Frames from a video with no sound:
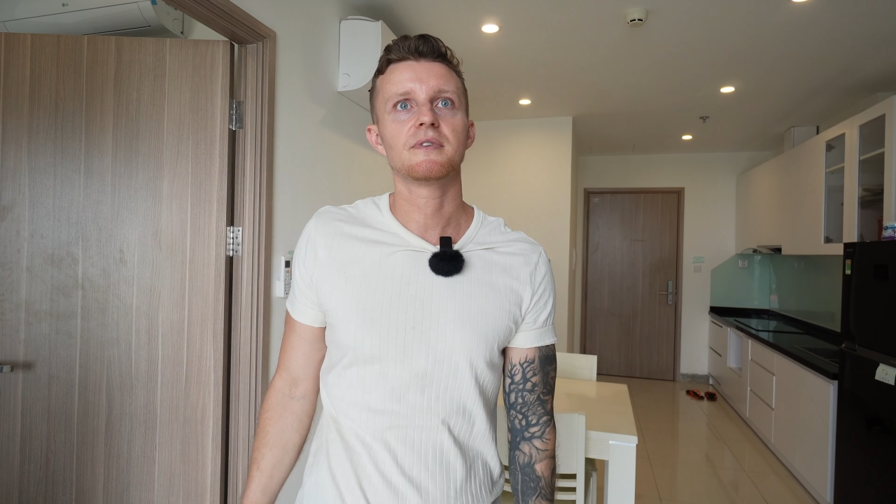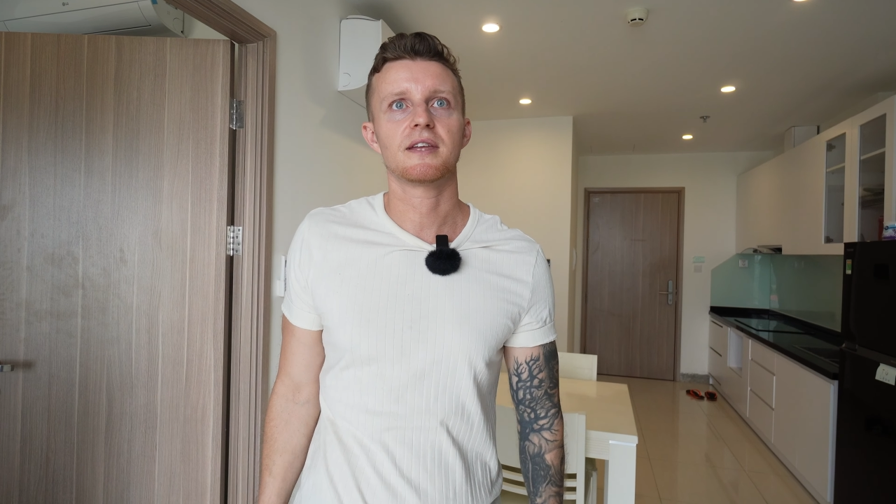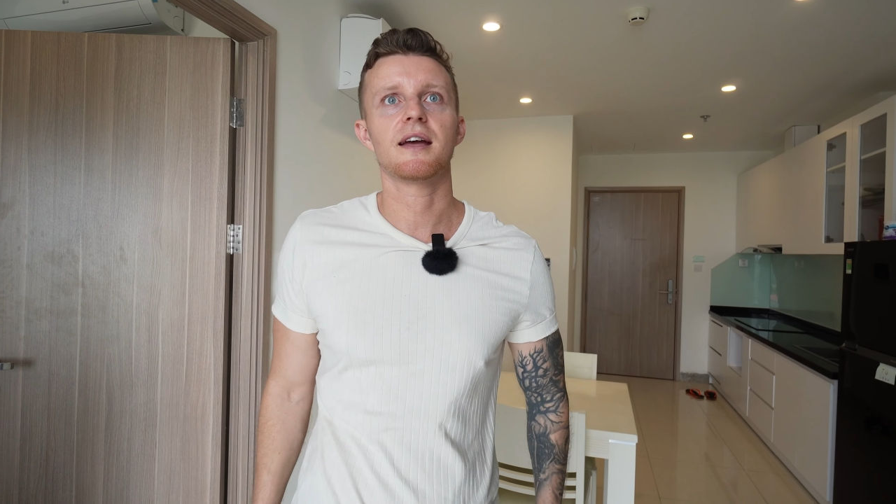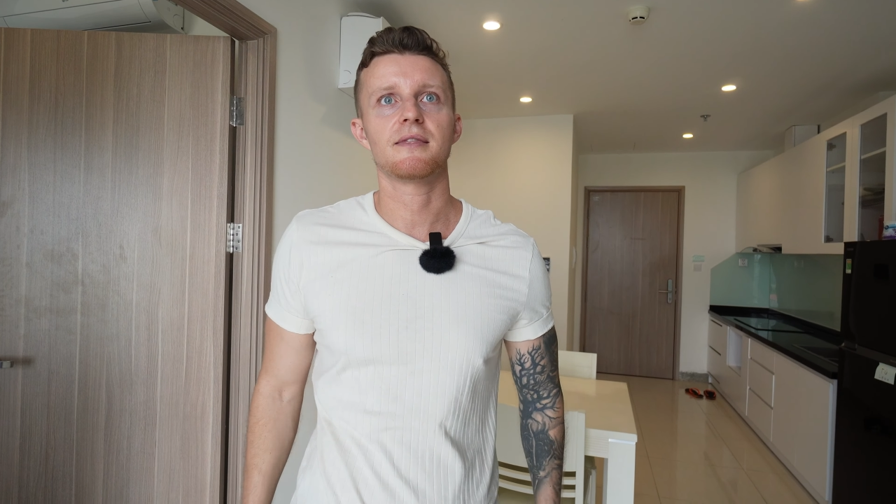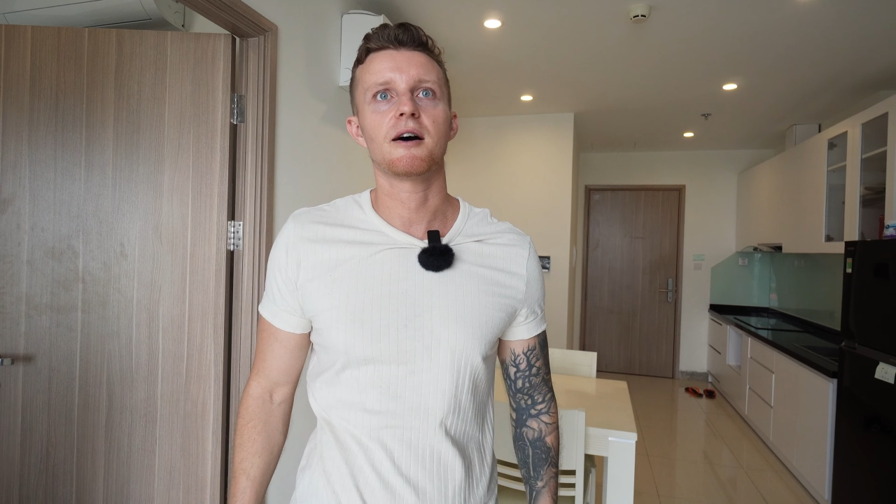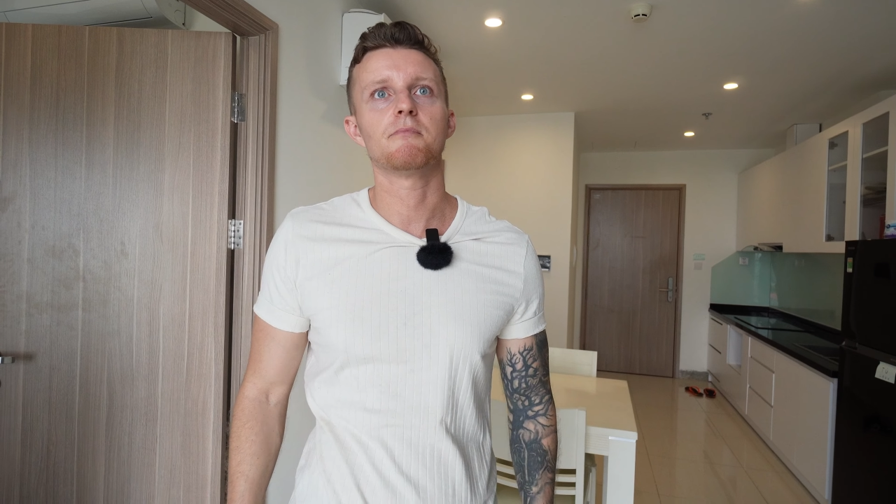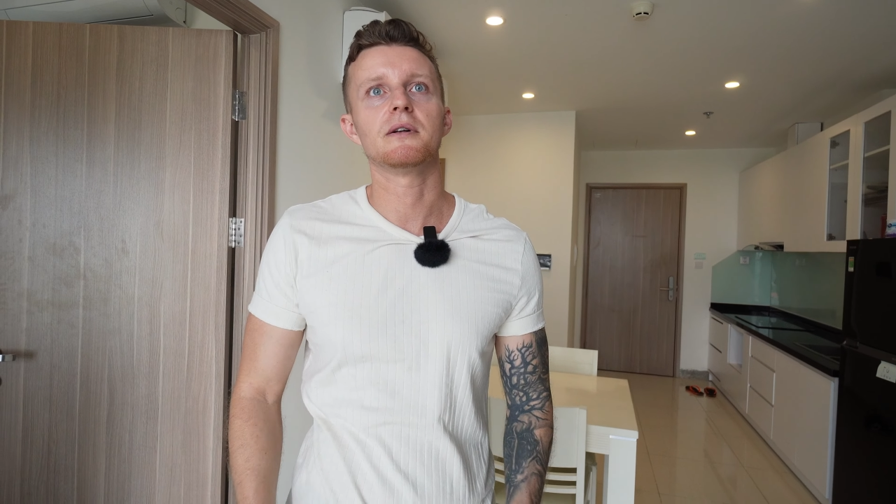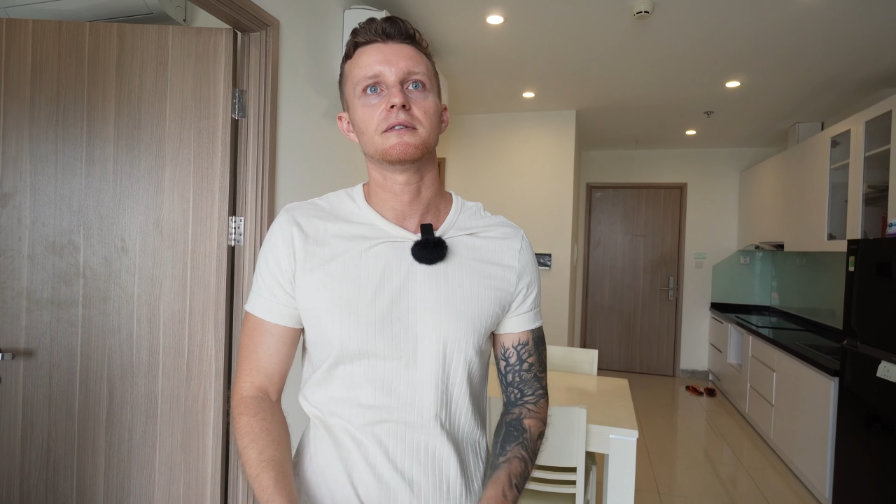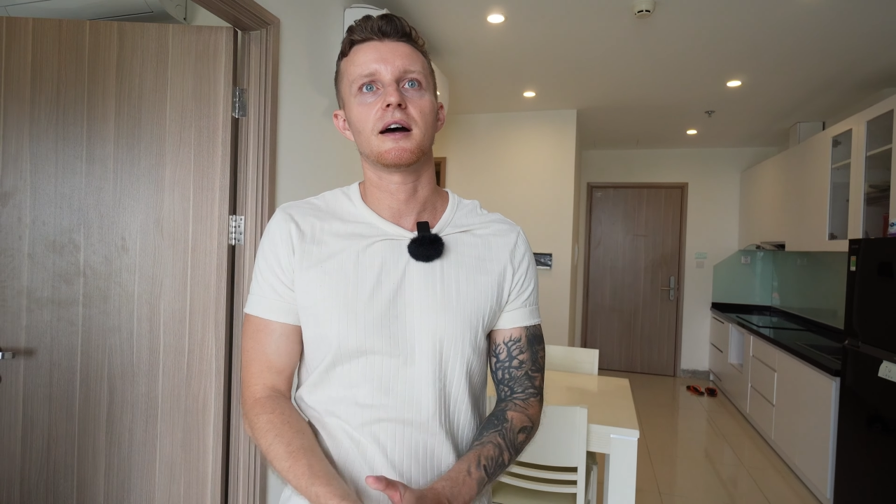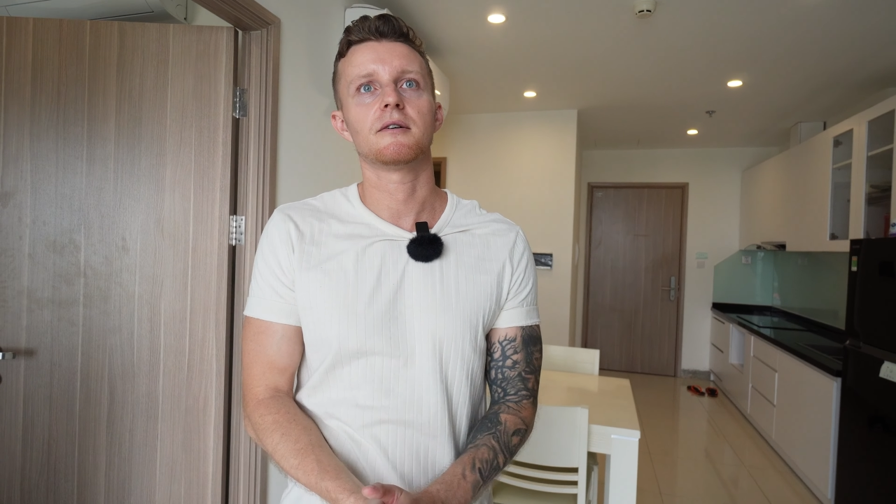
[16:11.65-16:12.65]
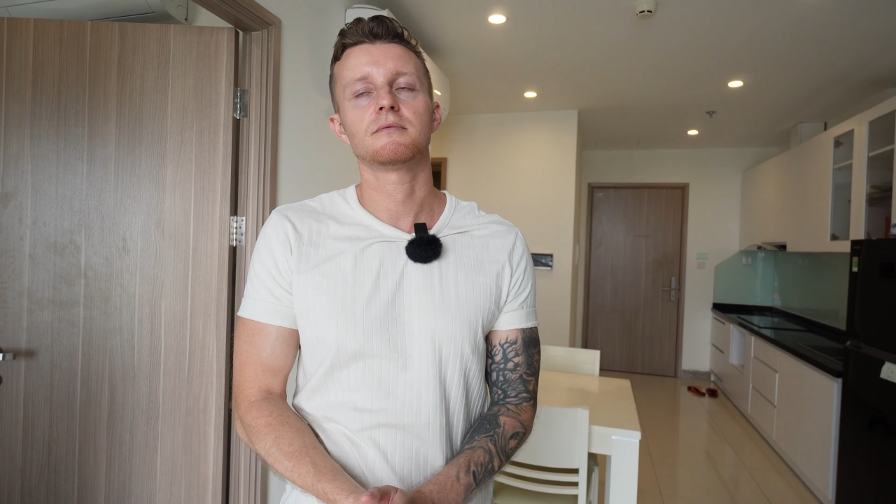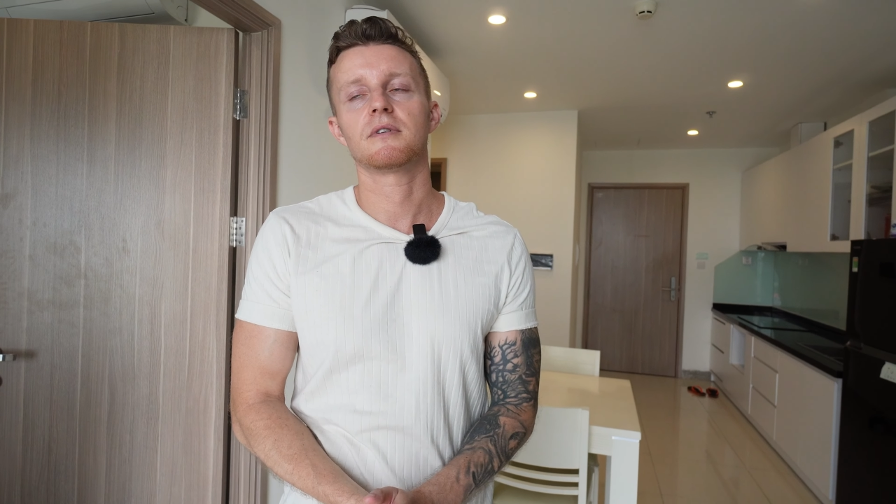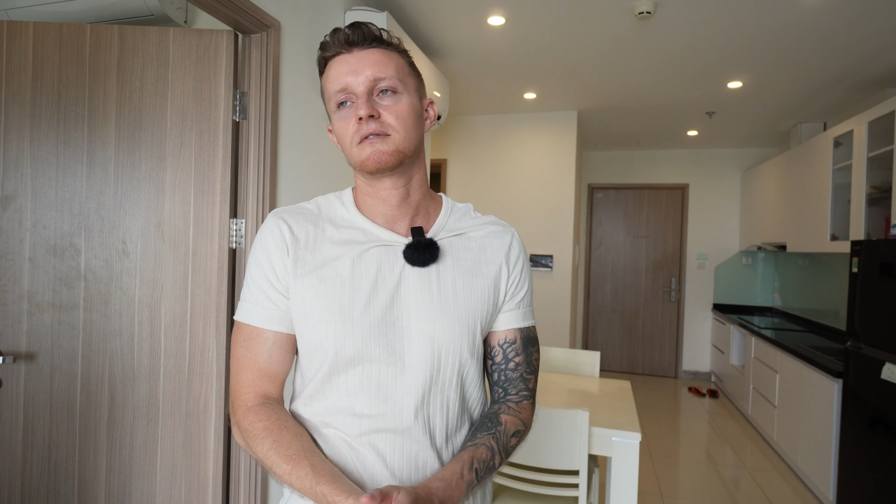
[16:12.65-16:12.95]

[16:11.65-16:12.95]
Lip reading: getting that built now.